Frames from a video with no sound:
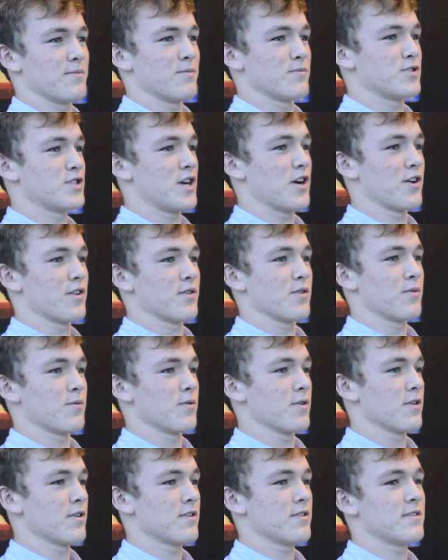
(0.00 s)
sharing the
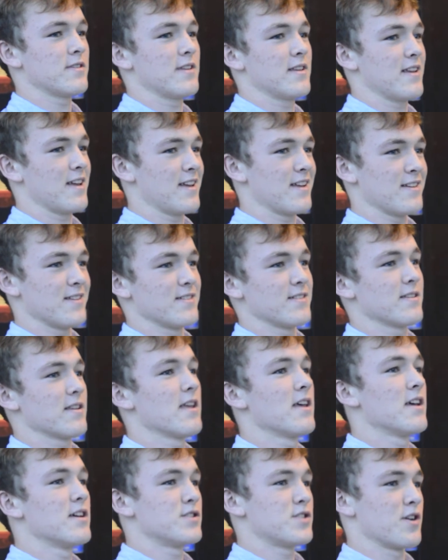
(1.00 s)
Word and
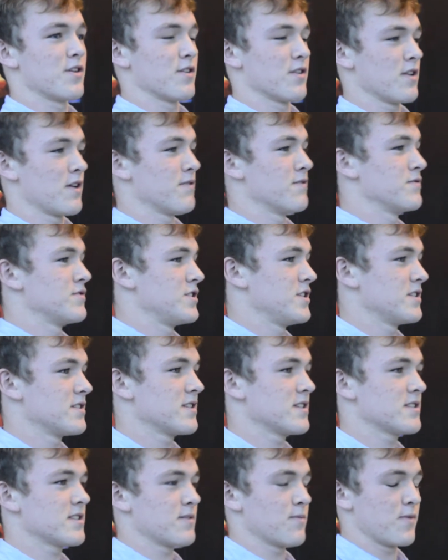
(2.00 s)
sharing the love of
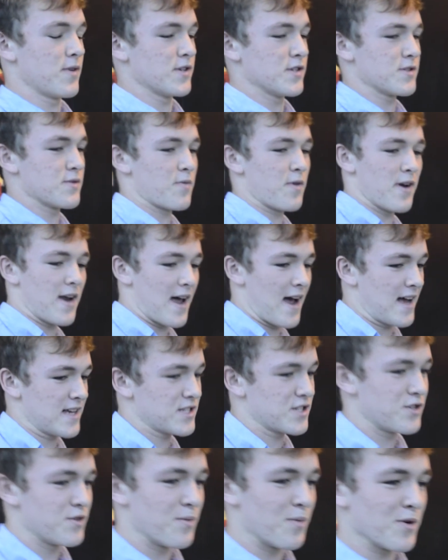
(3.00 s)
Jesus. And we just wanted to
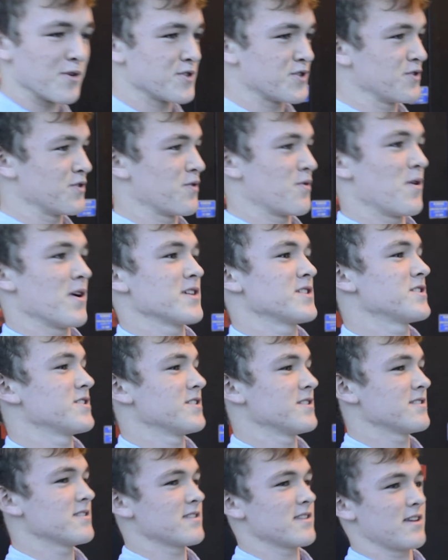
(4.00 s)
ask you a personal
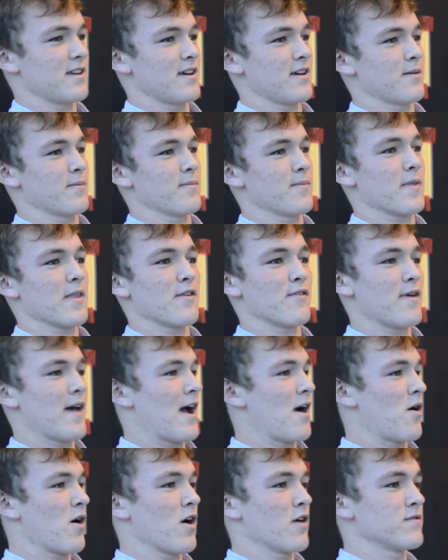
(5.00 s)
question of
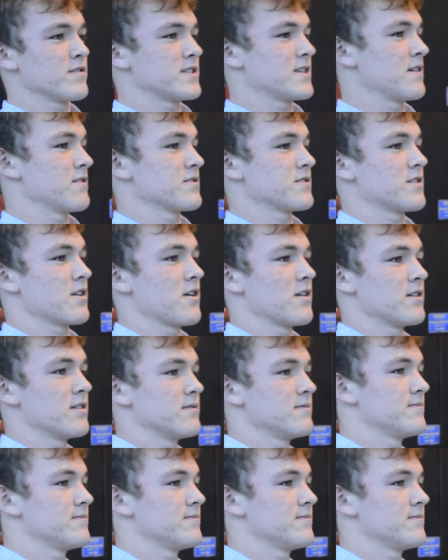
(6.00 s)
how Harvest House started.